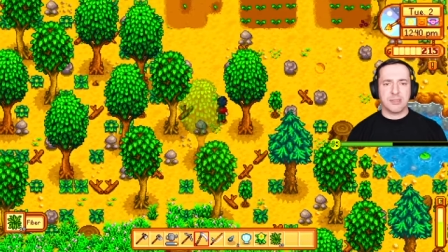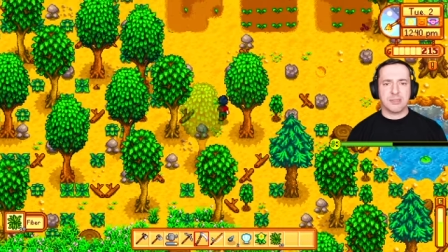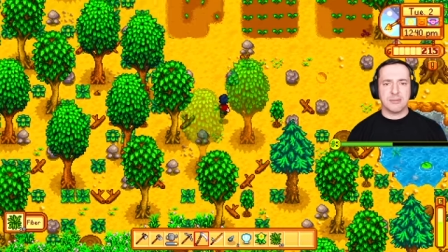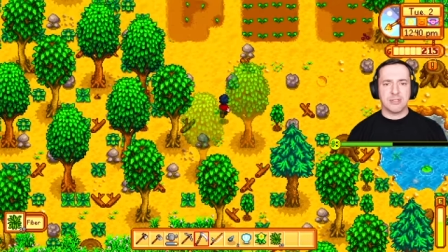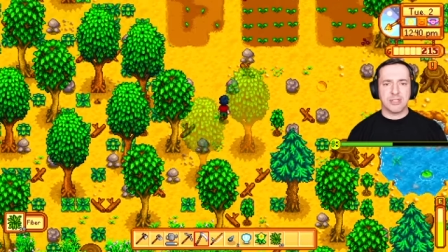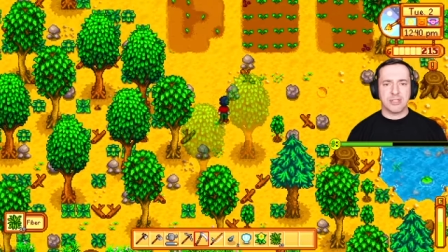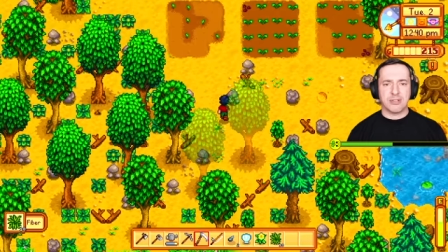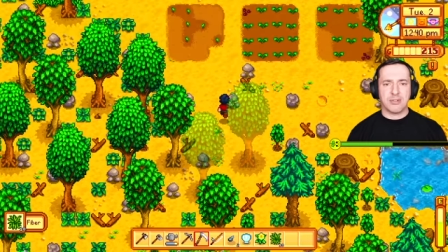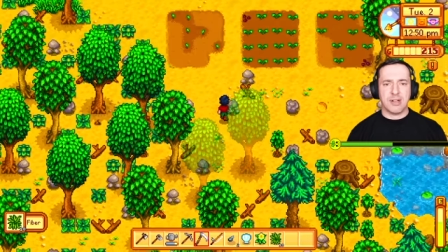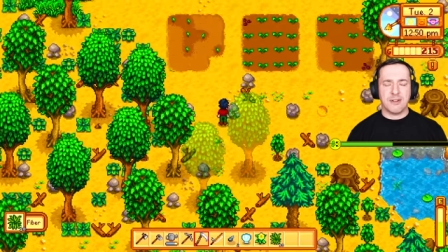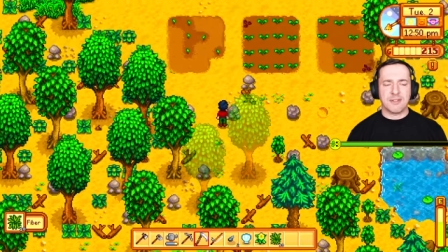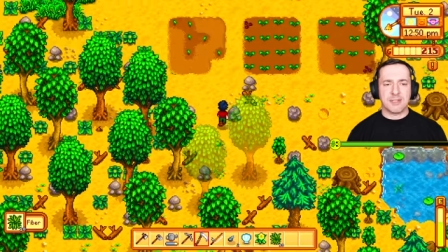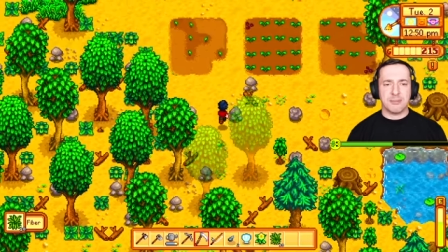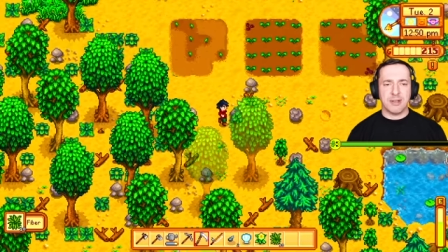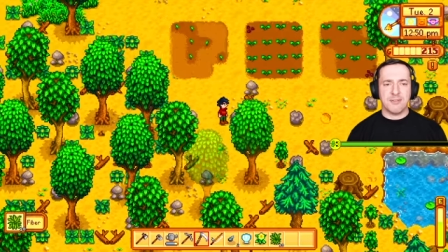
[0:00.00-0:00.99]
so we'll just
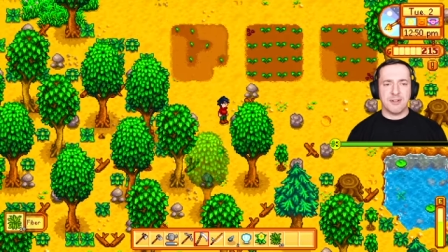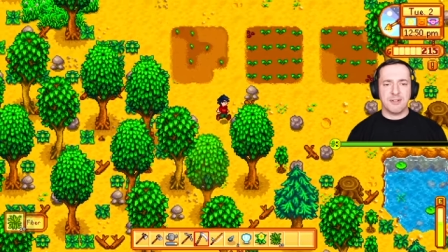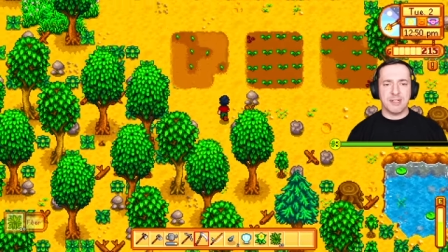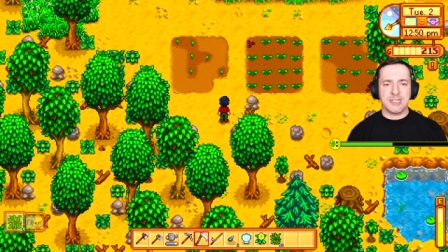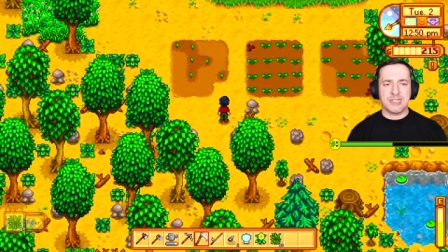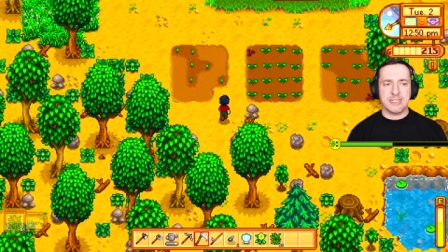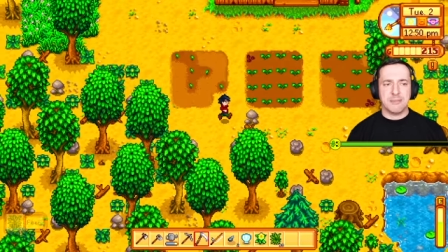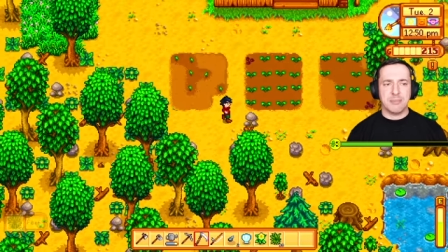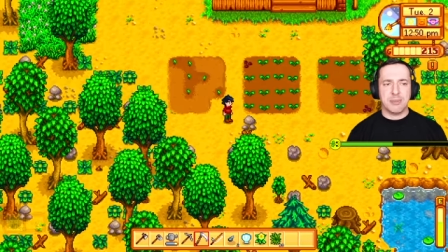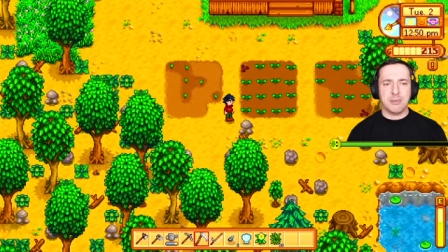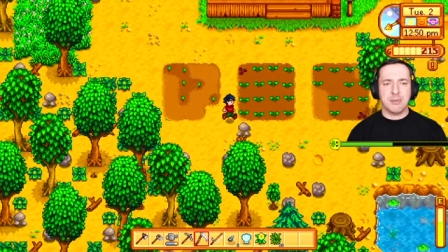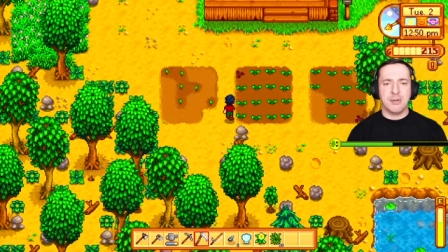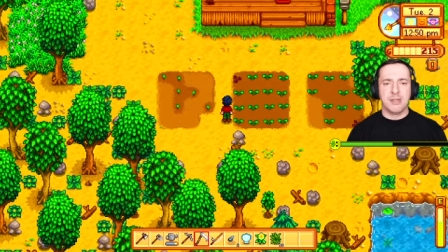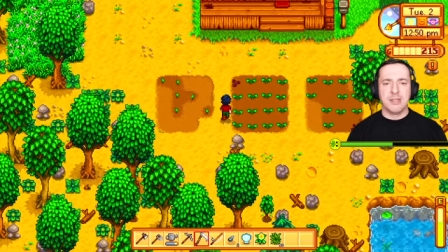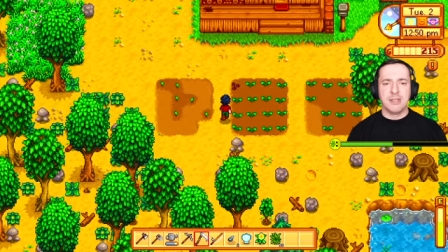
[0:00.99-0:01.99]
craft something very
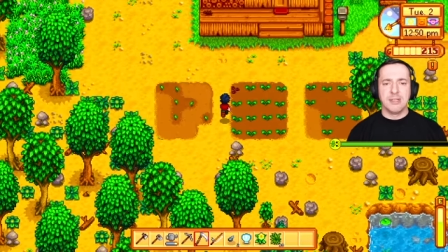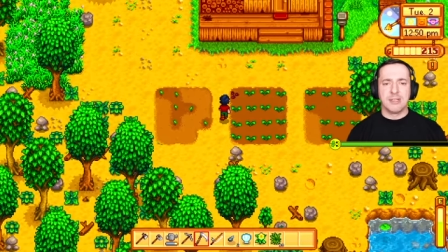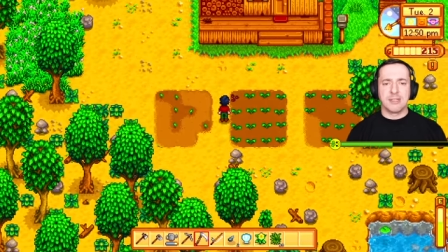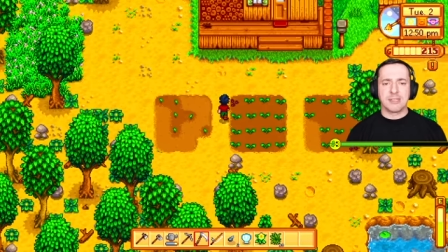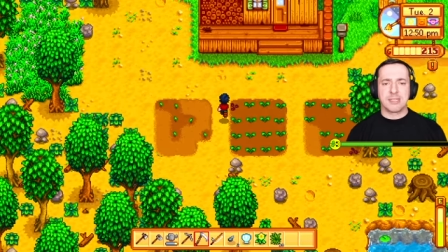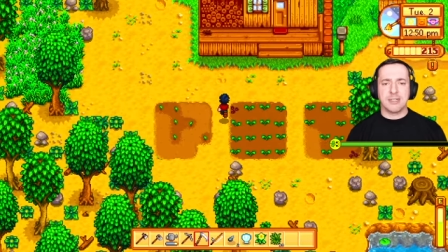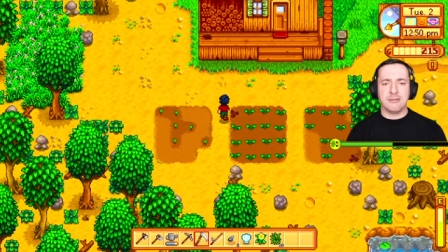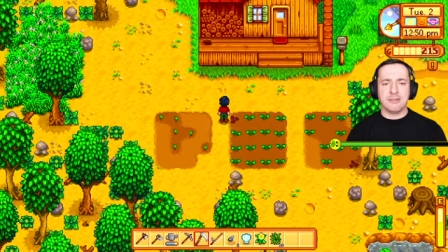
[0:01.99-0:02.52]
simple so